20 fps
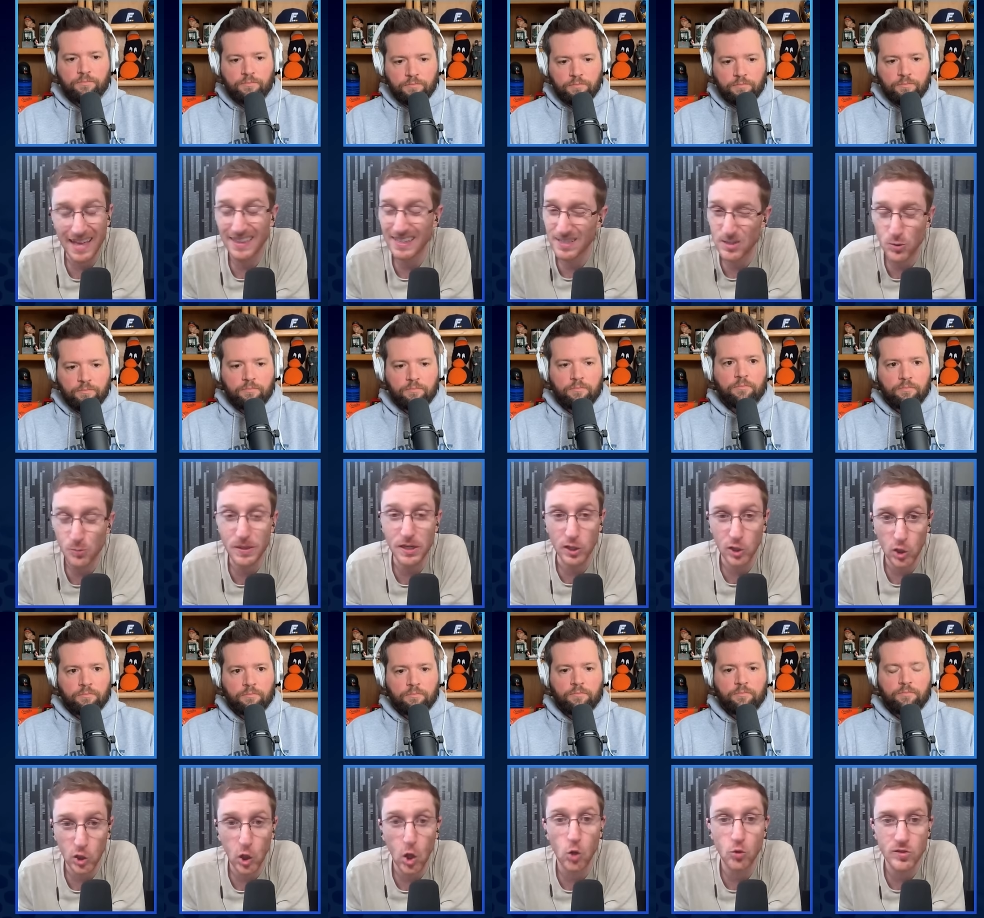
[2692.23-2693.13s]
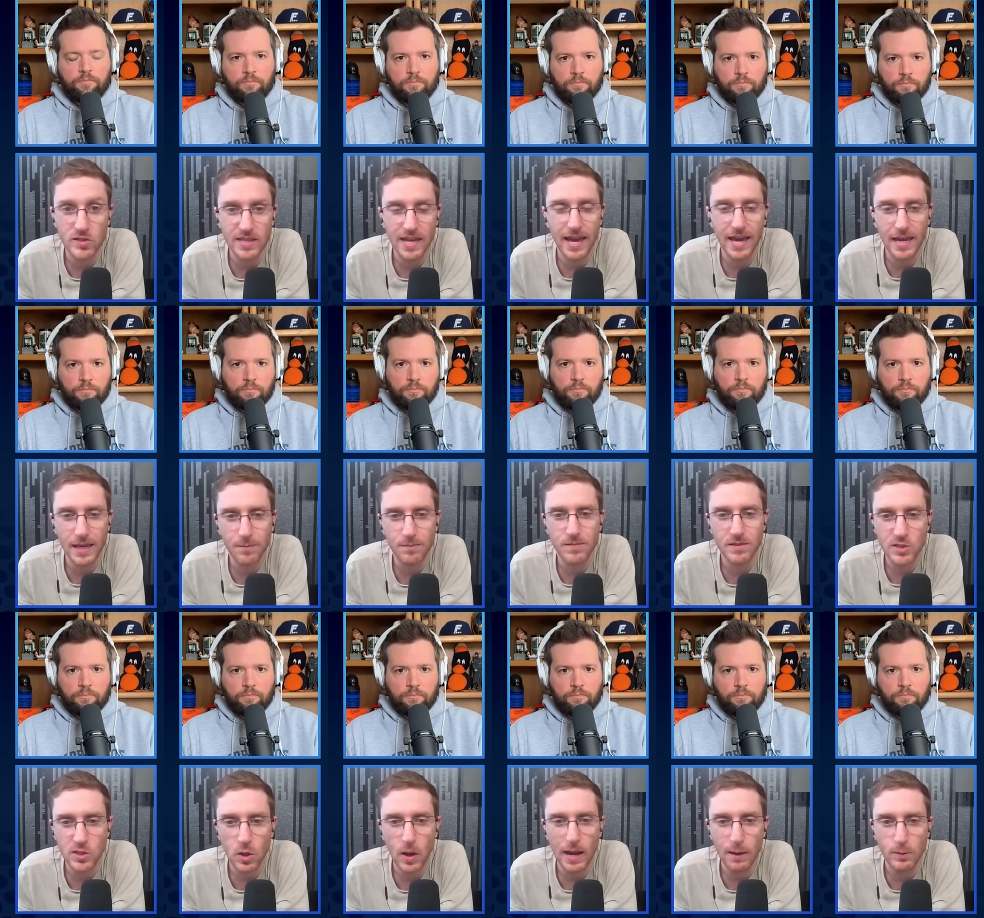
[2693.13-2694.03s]
Speaker 1: I think this will be a close game,
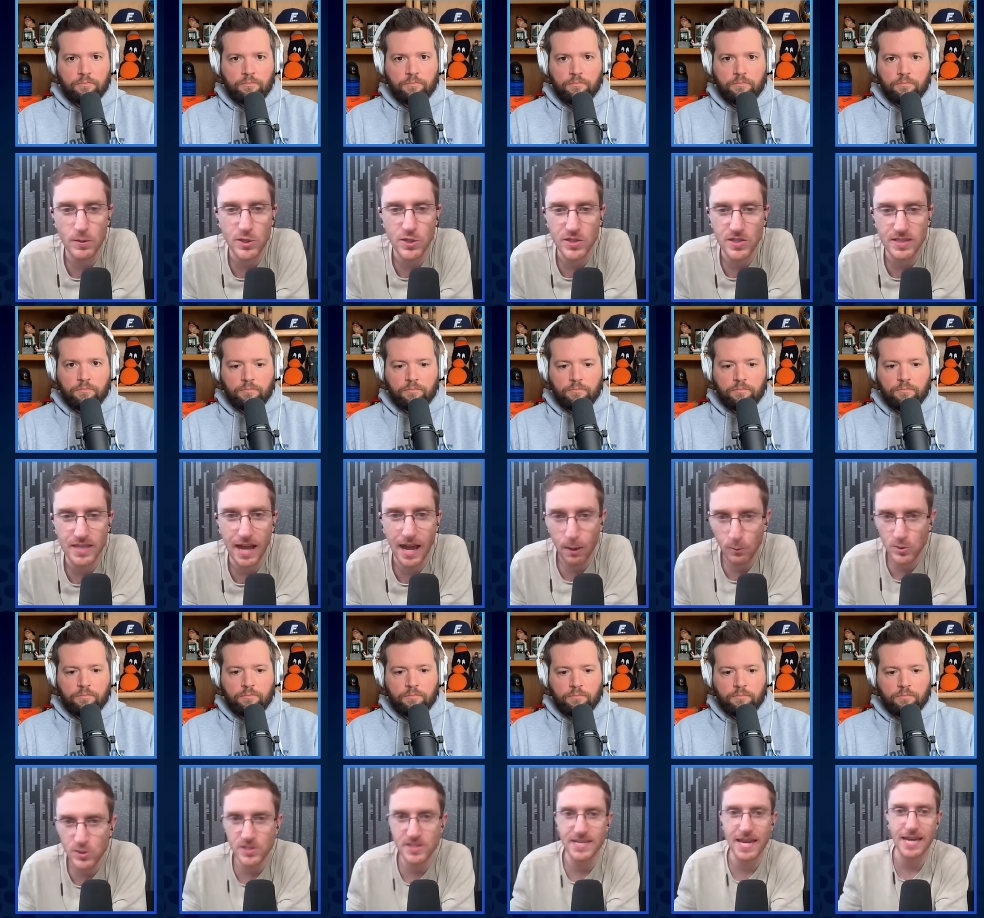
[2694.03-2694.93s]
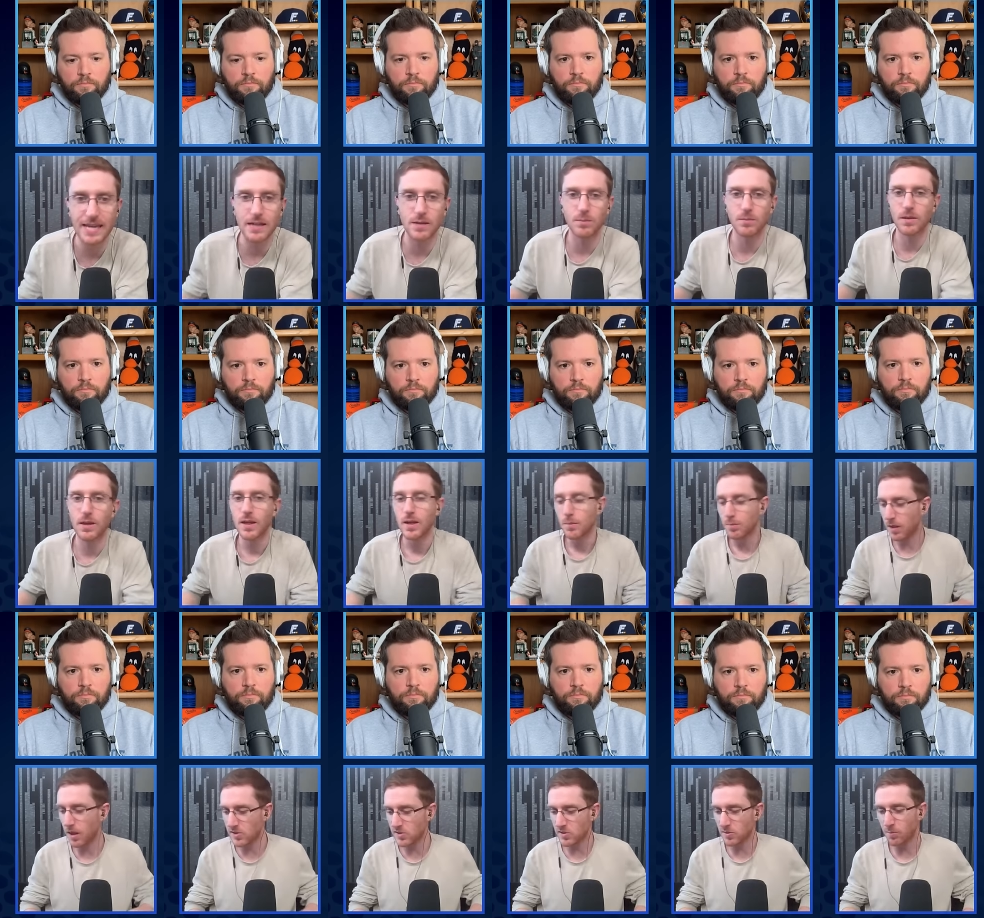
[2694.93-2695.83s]
so I would just uh, I would just take them
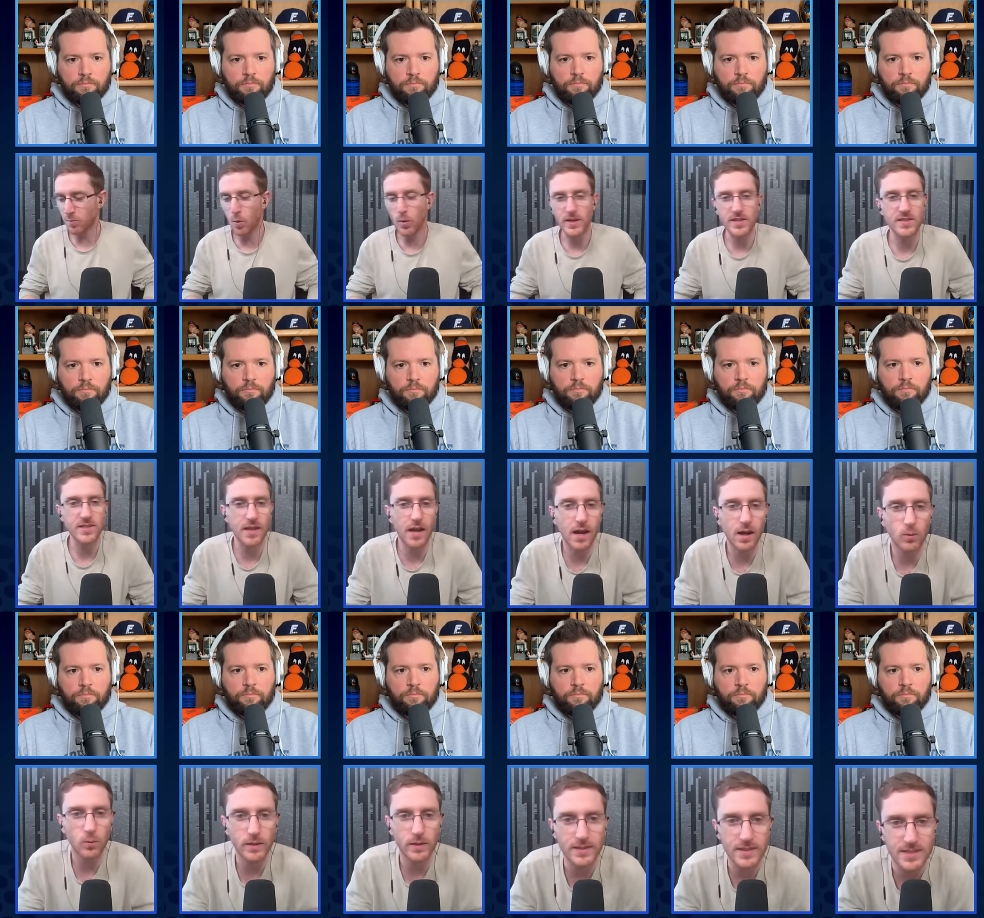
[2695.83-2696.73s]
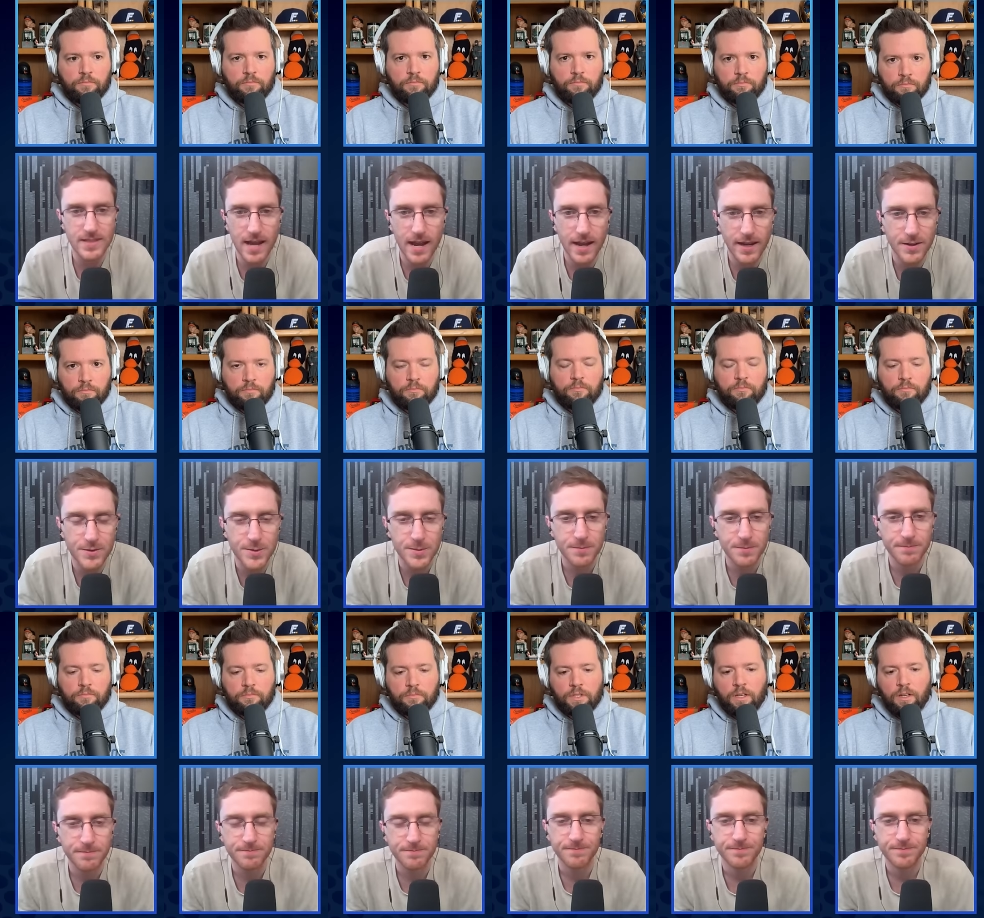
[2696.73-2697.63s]
plus the points uh, with the Tigers.
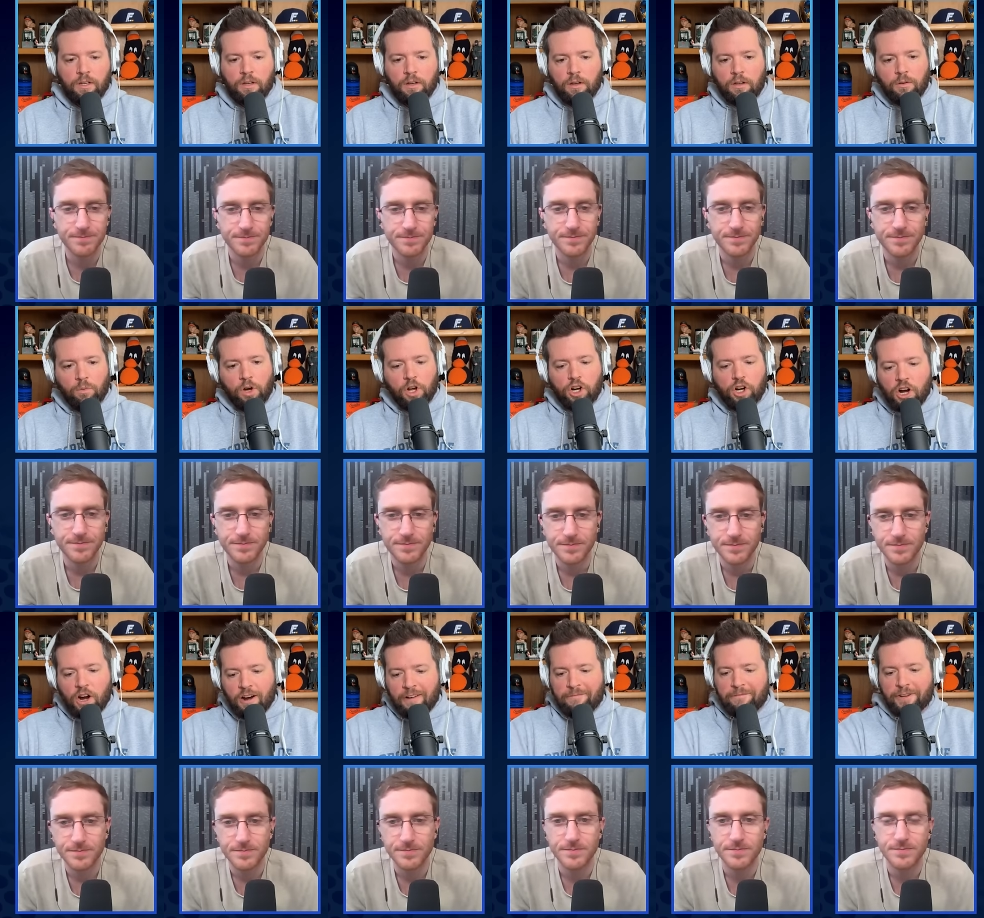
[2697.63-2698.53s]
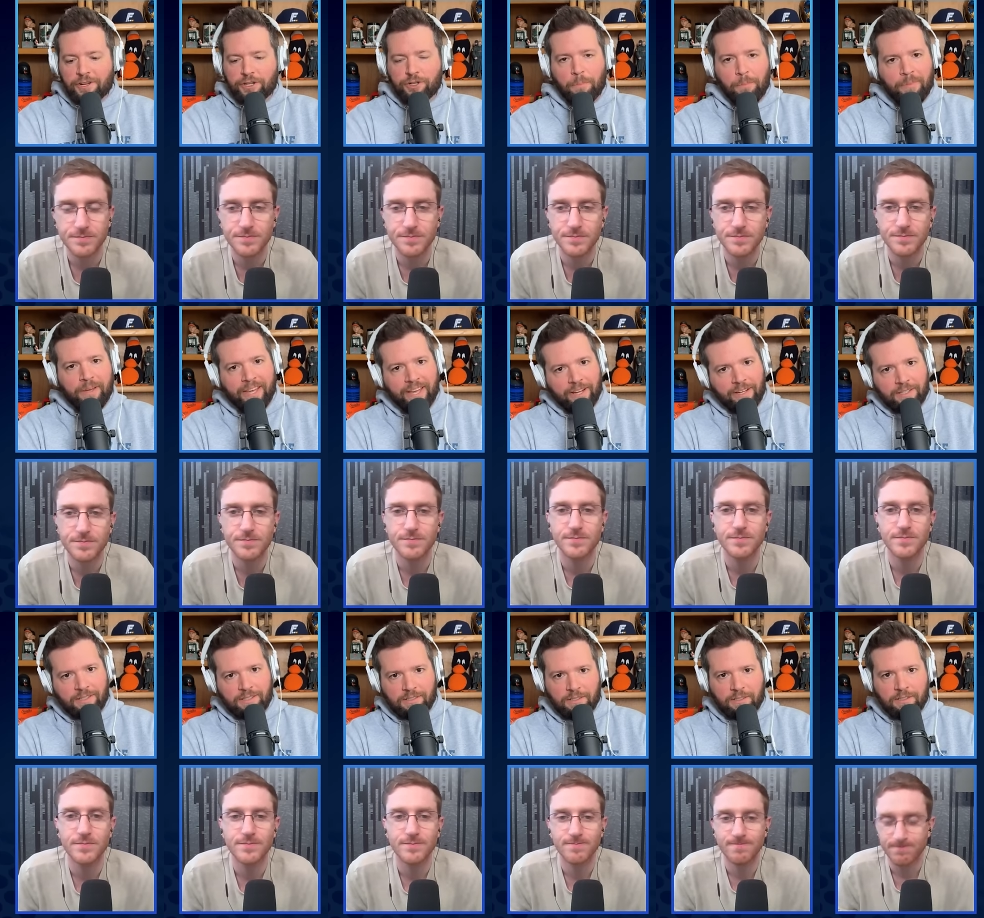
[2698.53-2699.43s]
Speaker 2: What are our official
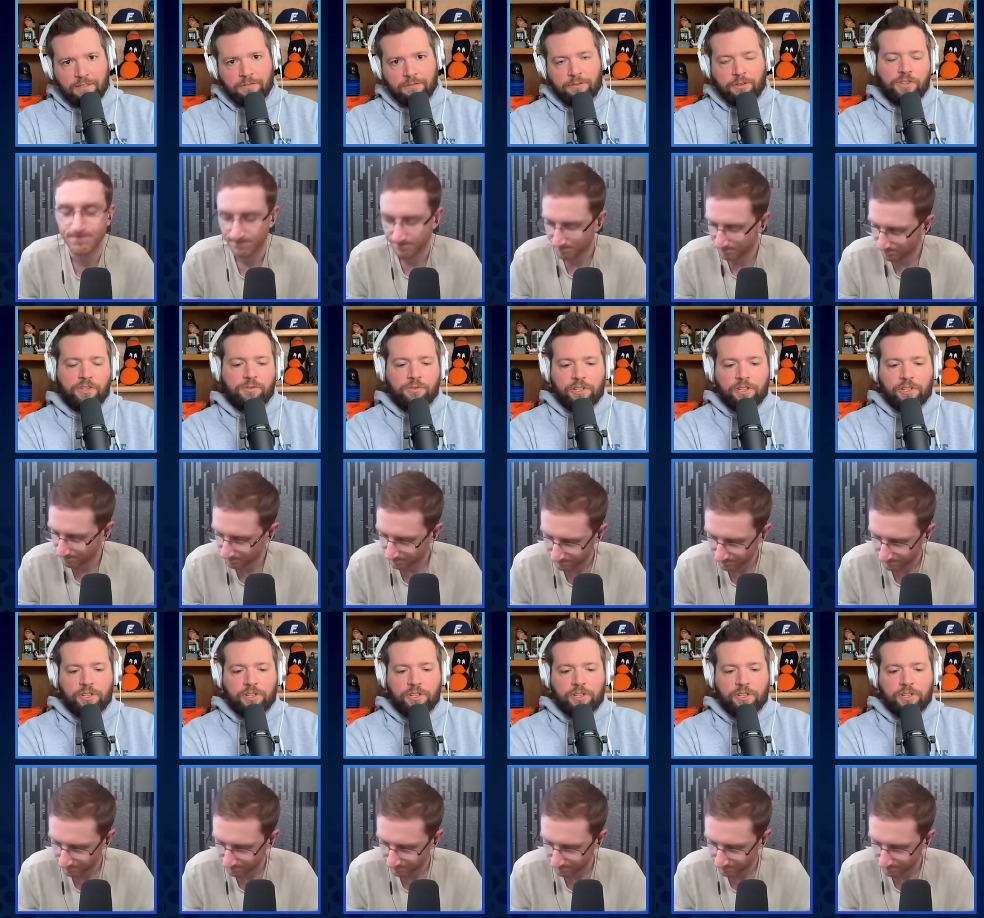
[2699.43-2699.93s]
picks for this